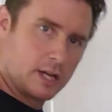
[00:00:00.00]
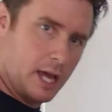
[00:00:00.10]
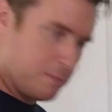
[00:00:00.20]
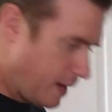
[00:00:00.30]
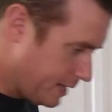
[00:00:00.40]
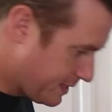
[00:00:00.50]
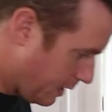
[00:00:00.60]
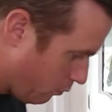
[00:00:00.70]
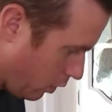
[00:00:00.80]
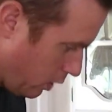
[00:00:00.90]
Okay, the pan's
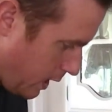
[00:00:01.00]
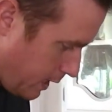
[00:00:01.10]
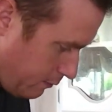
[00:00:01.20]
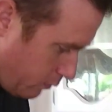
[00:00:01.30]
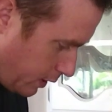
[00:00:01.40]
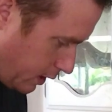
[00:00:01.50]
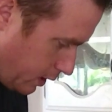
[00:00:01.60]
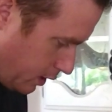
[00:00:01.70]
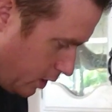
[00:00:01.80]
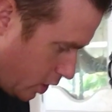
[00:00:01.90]
getting real hot. We're
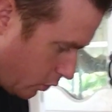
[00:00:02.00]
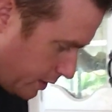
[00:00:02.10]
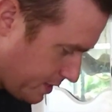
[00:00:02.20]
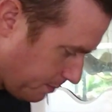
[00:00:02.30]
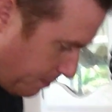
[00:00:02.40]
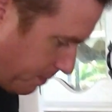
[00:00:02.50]
gonna grease up